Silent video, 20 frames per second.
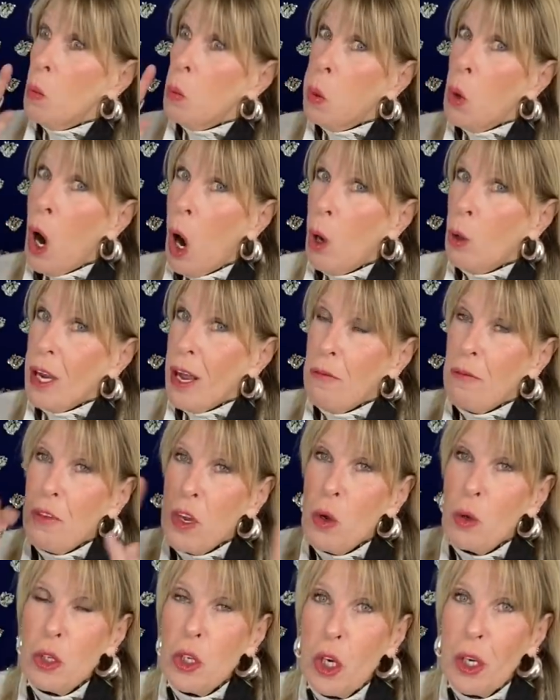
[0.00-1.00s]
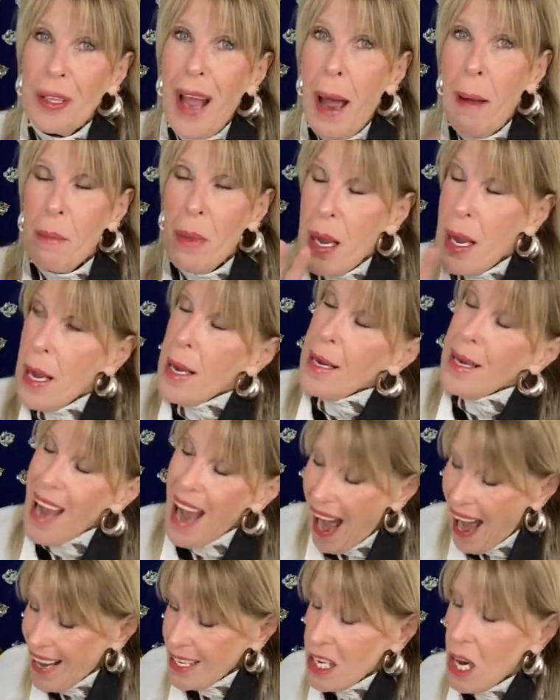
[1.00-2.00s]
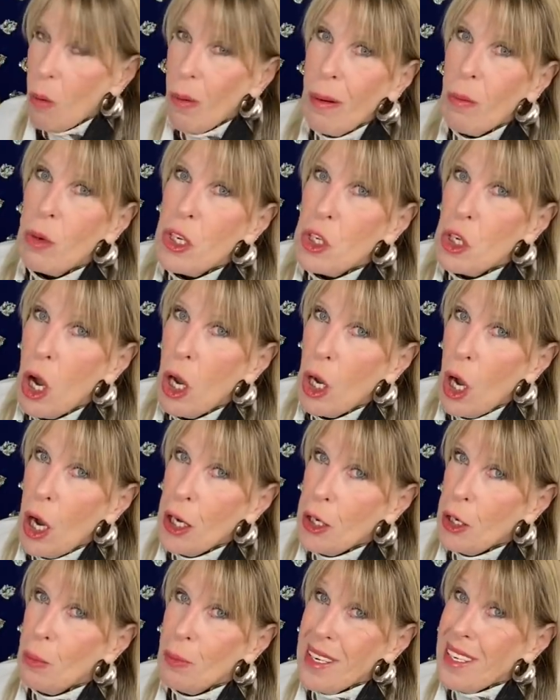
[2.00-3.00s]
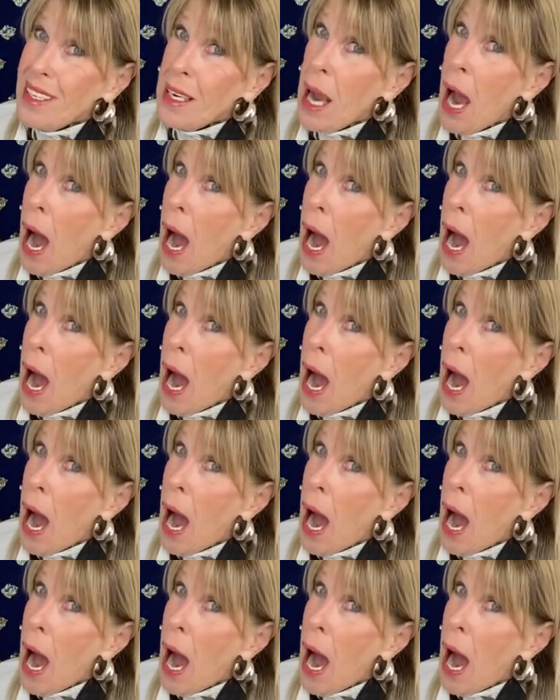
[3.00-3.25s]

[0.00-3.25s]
won't. If you took that, yeah, I know it was all on you, Missy.